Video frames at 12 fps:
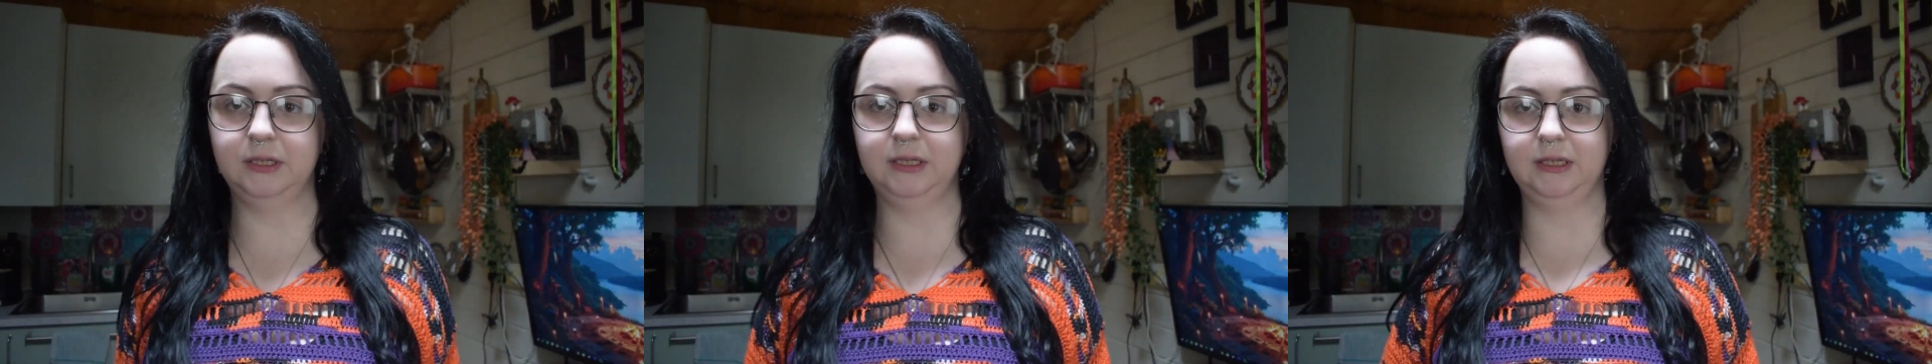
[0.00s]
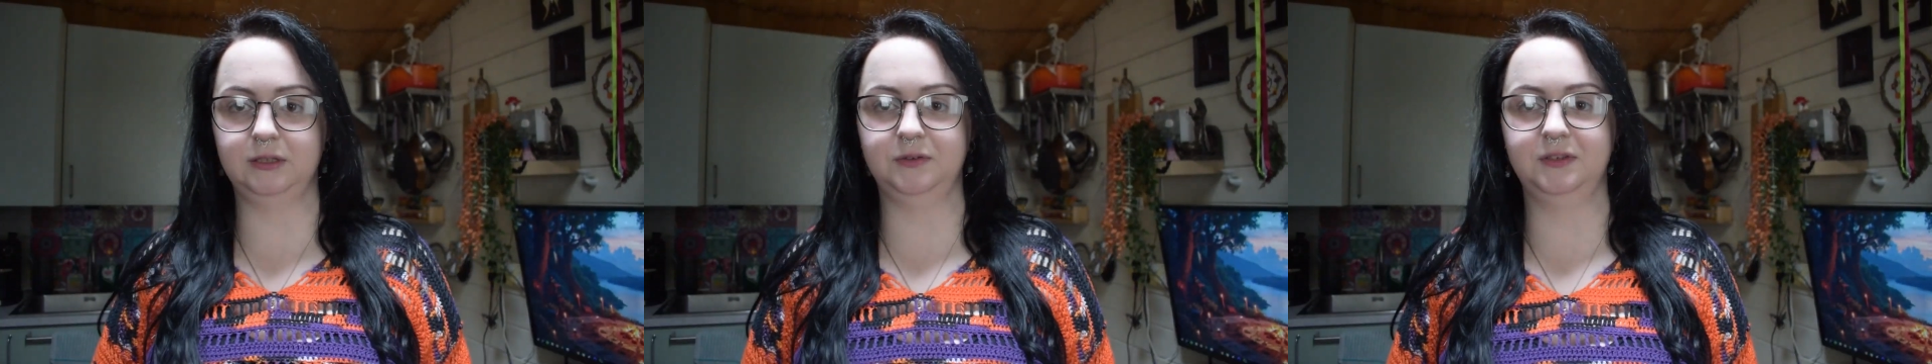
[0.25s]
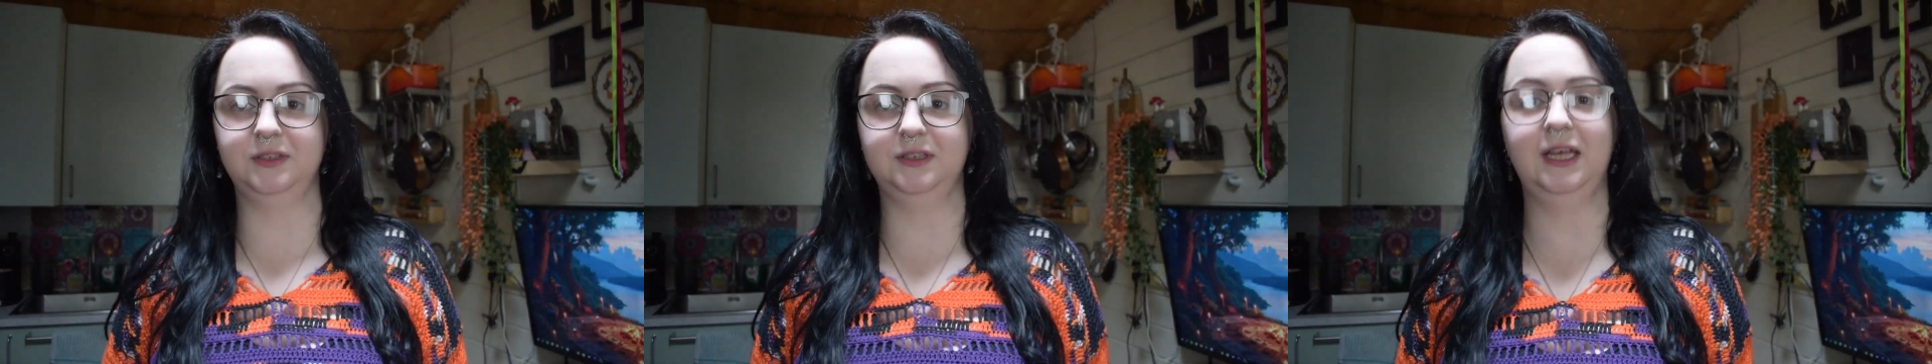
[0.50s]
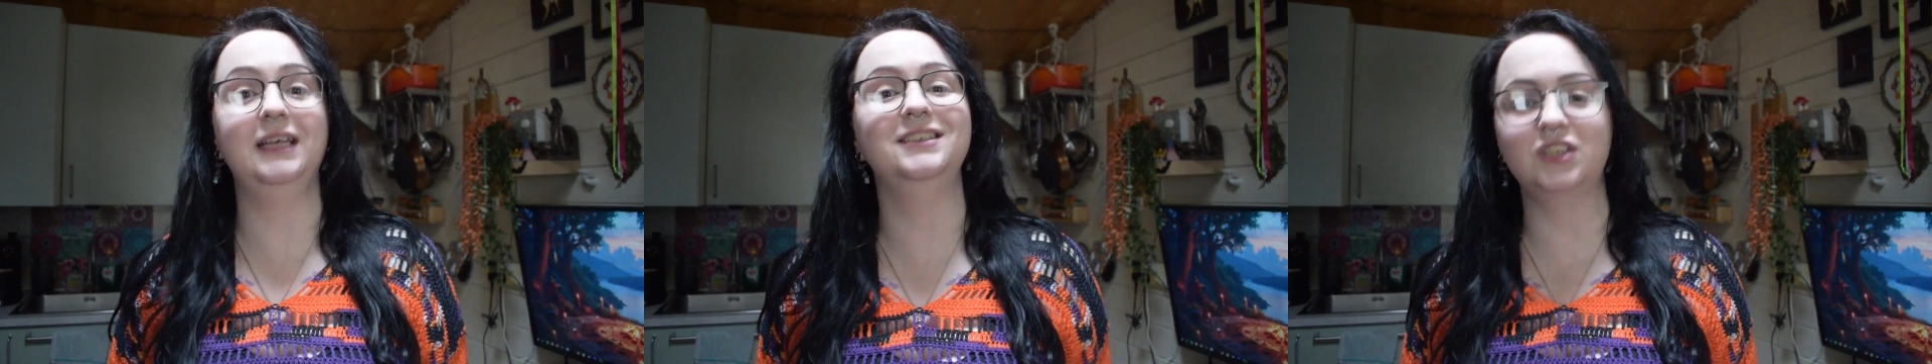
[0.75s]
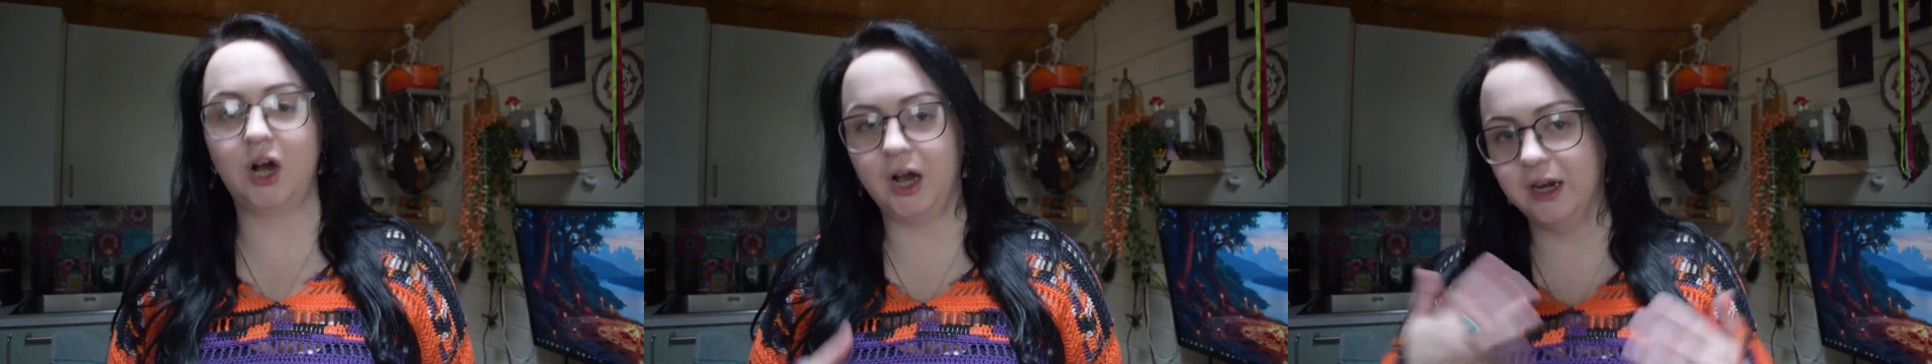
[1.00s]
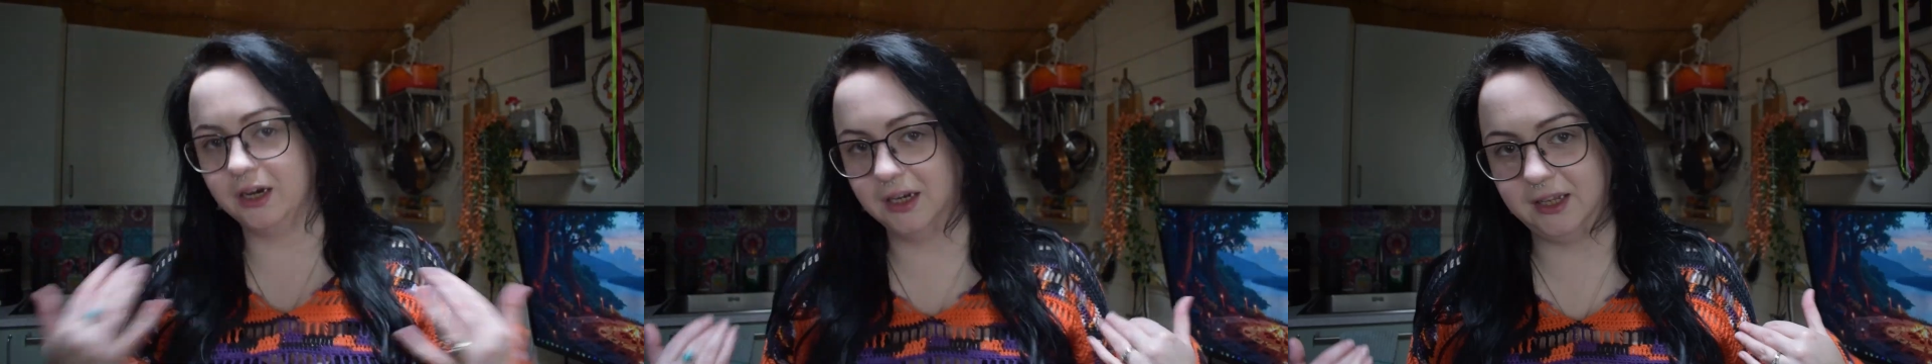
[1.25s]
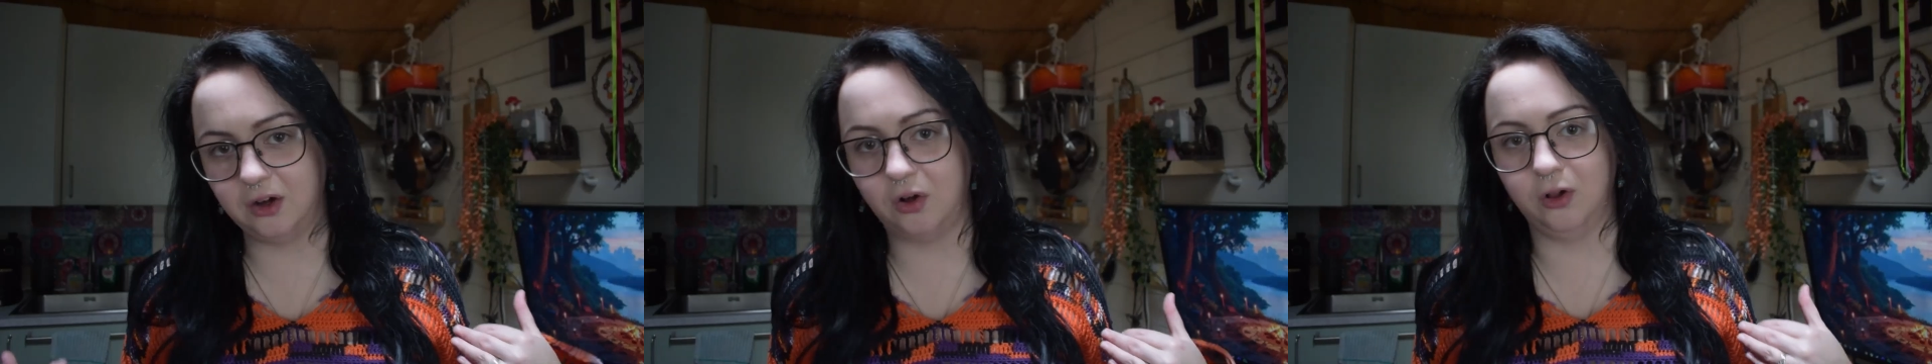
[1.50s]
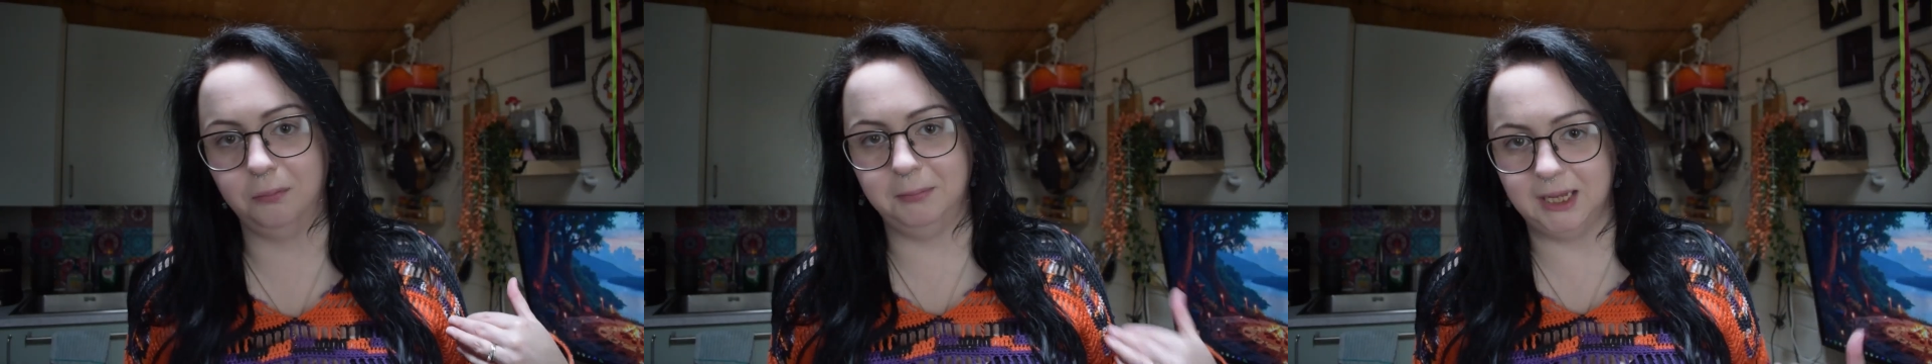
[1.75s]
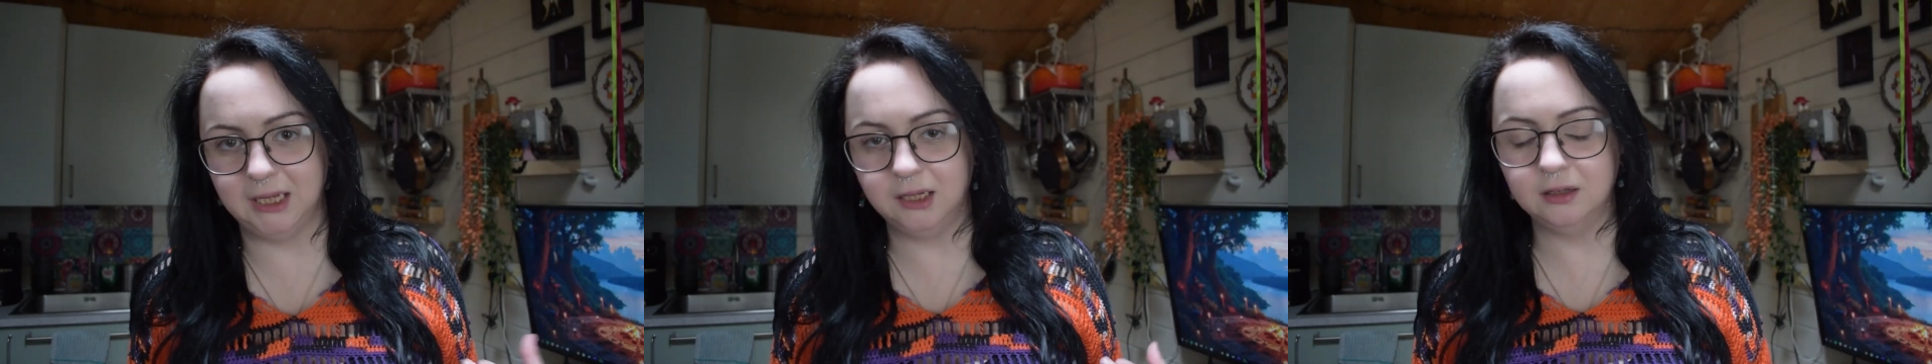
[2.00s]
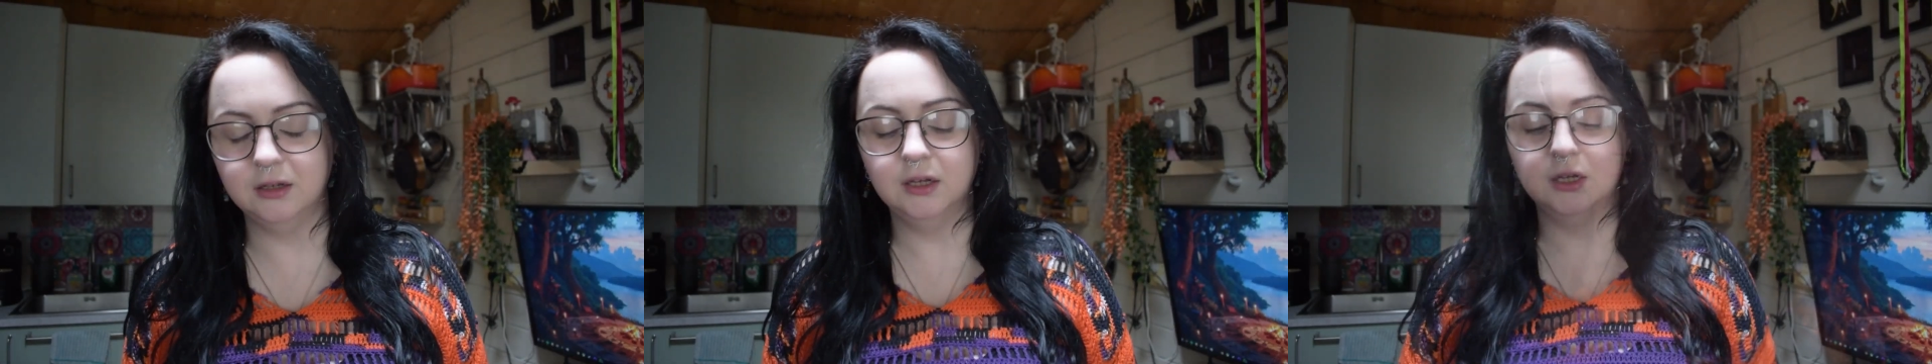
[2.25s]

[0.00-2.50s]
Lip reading: This was entirely all me.